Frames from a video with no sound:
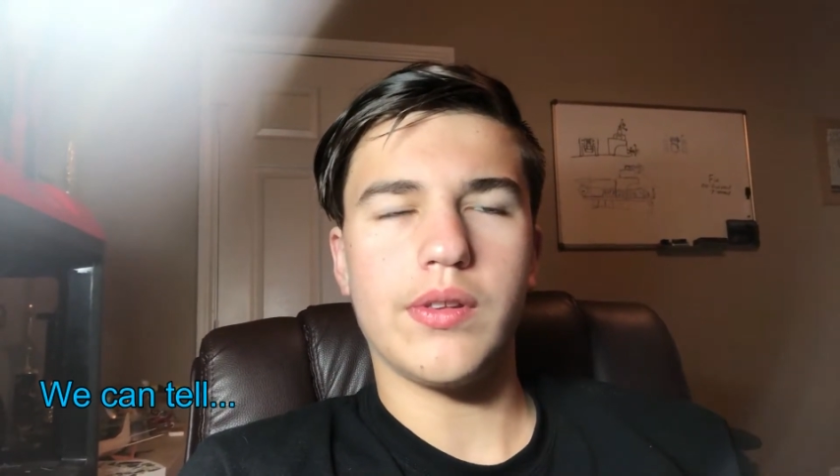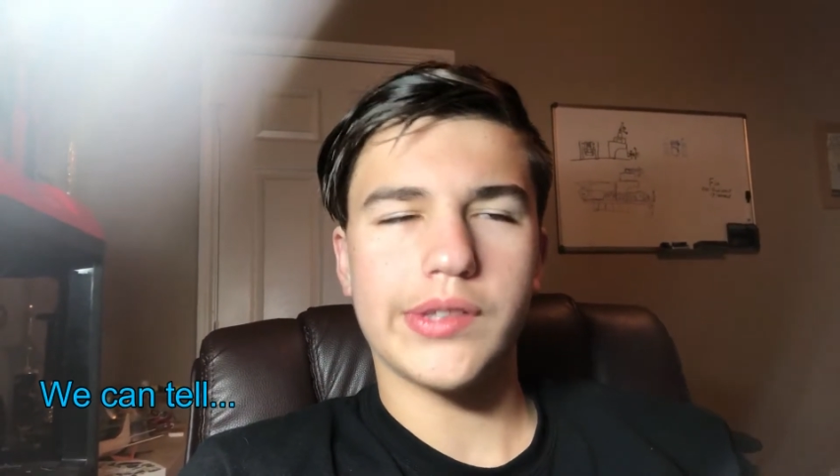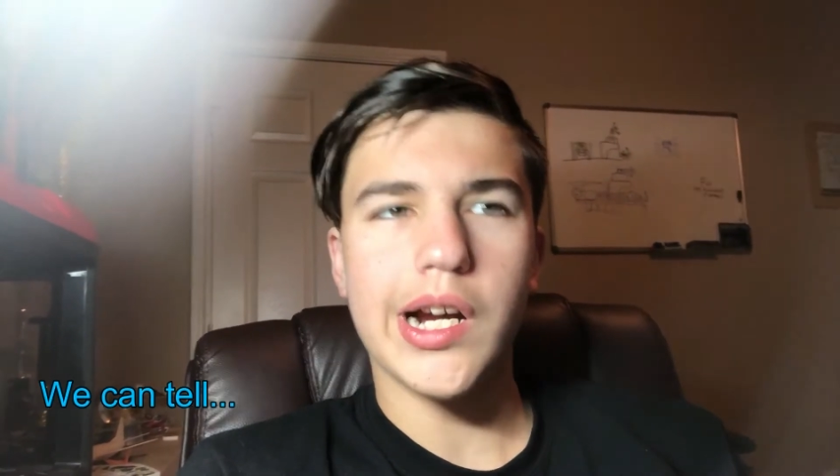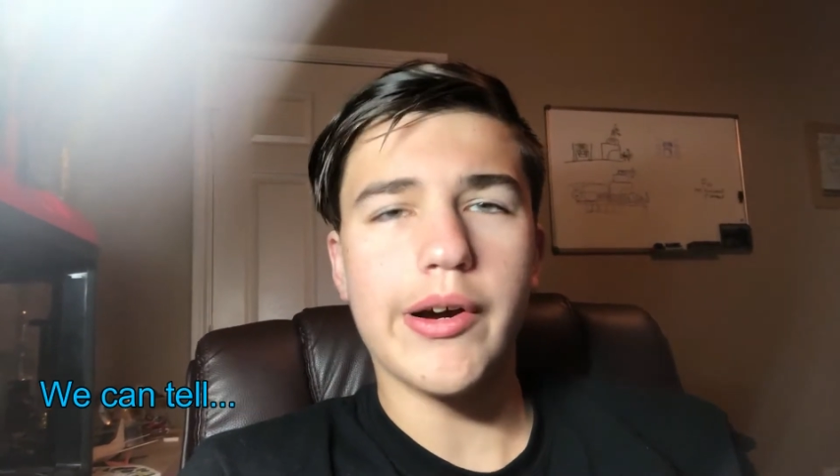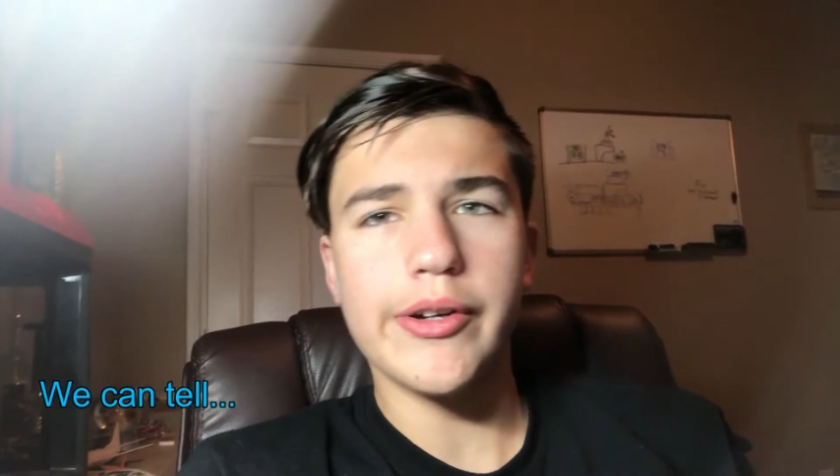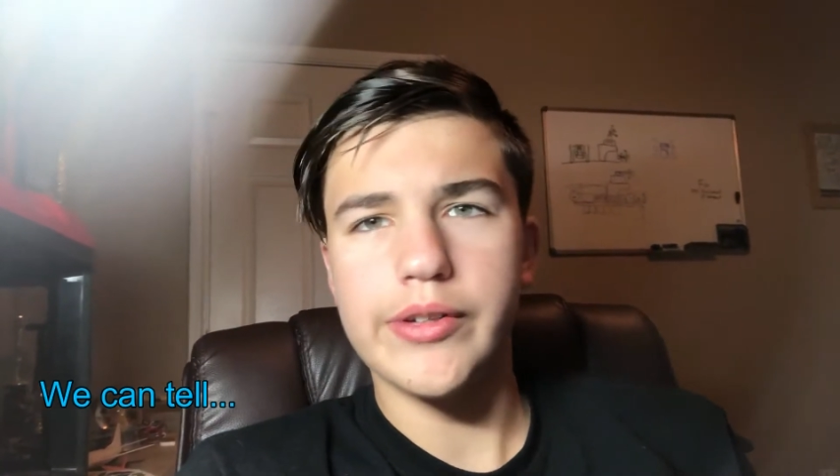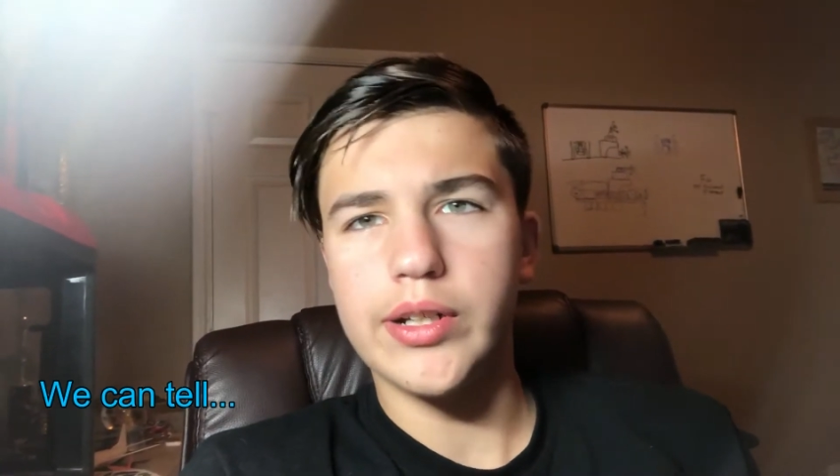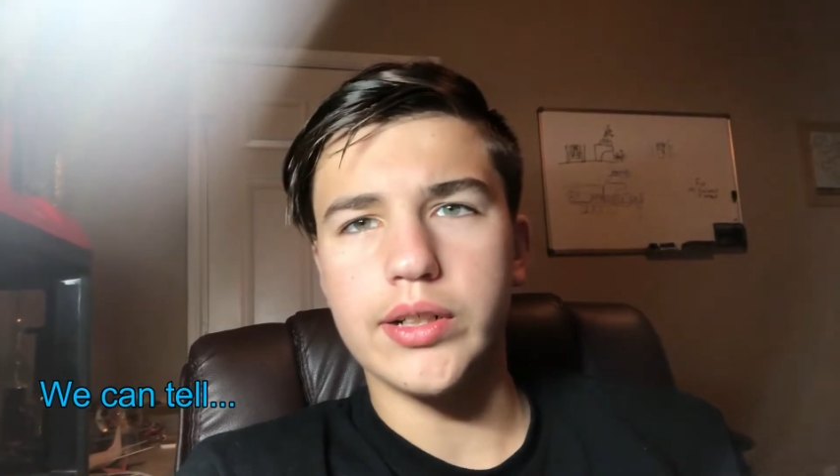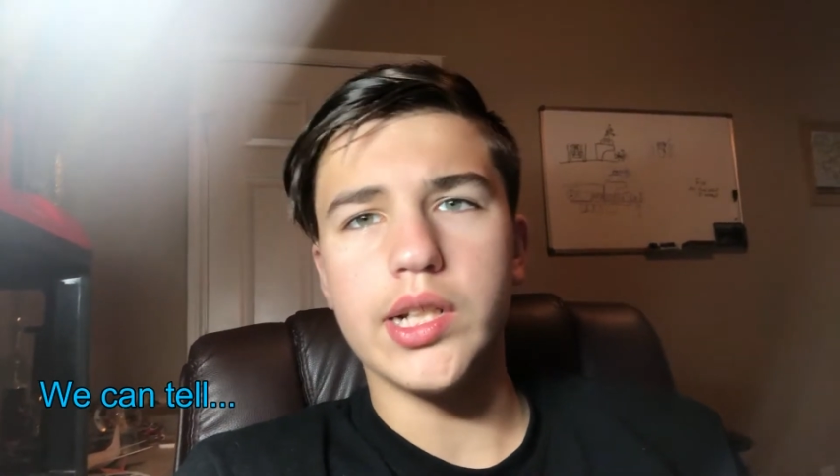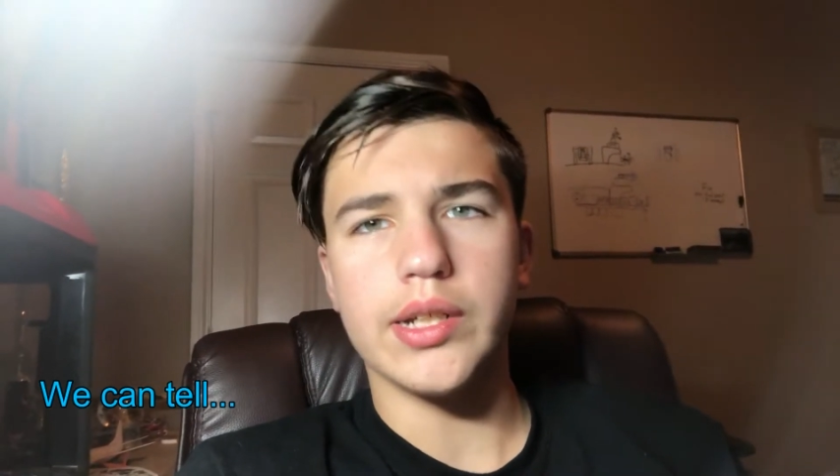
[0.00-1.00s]

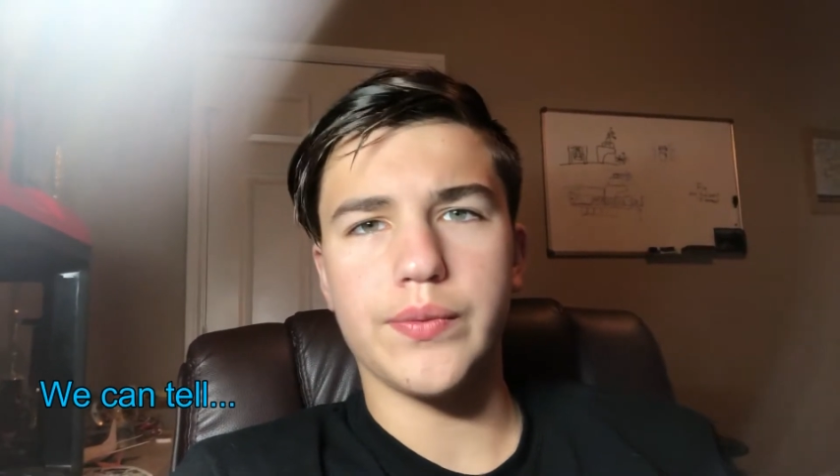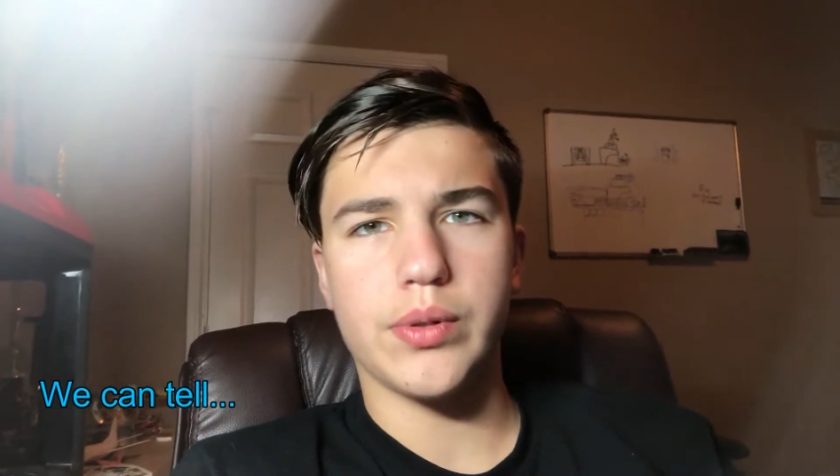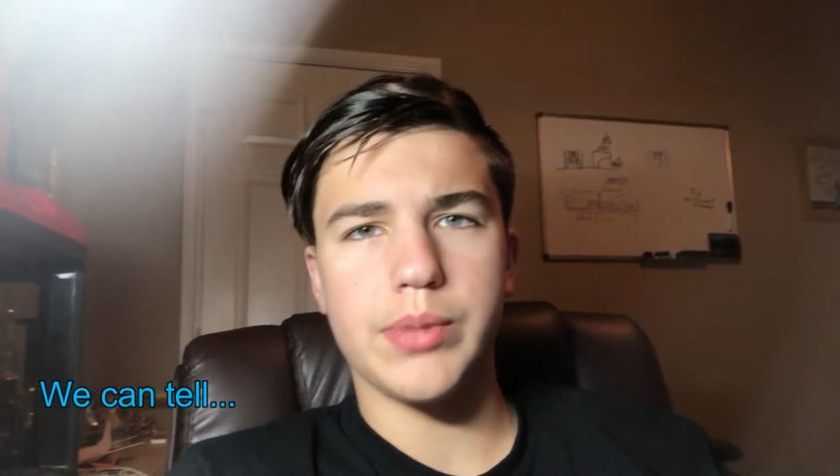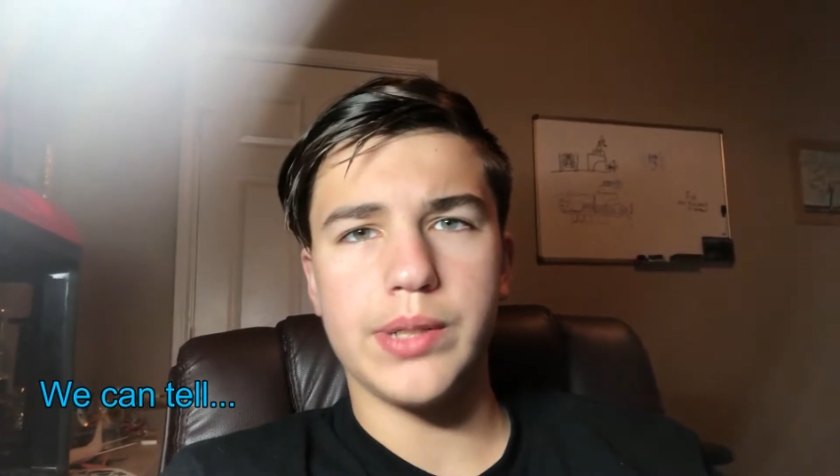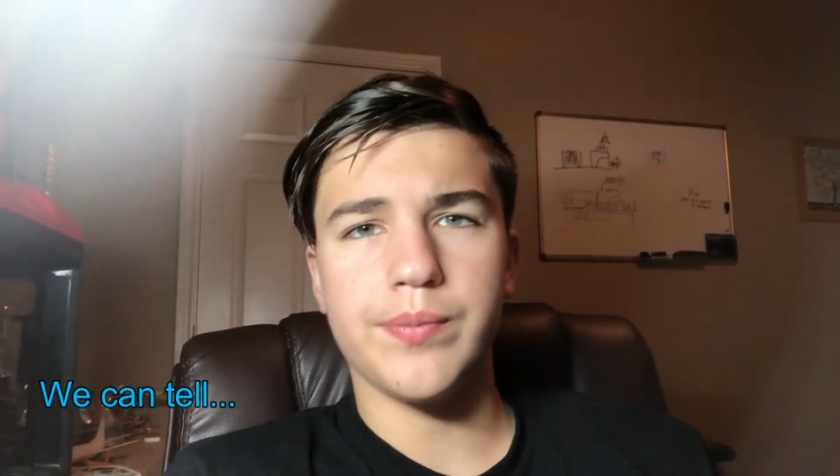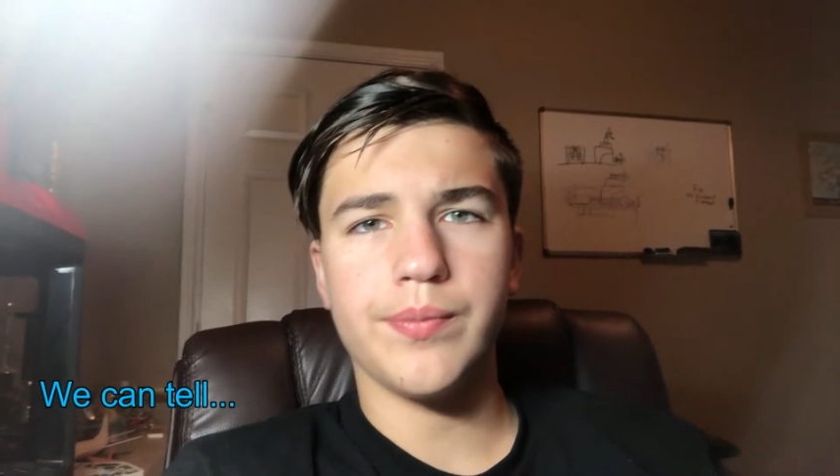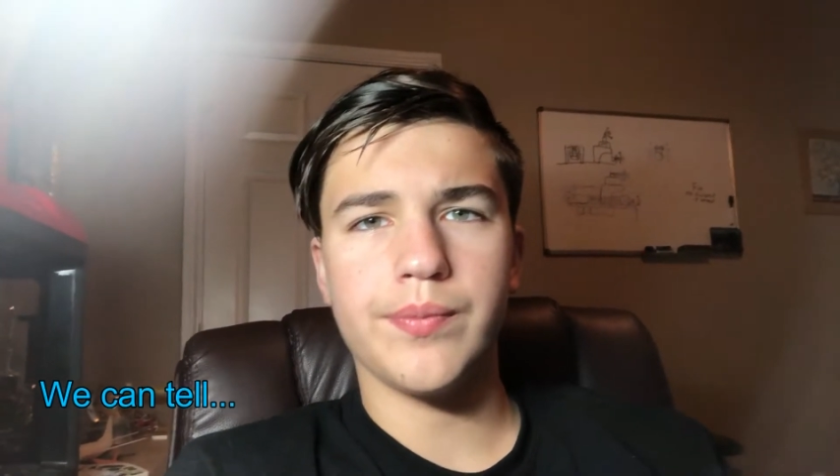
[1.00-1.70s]
tiring day for me.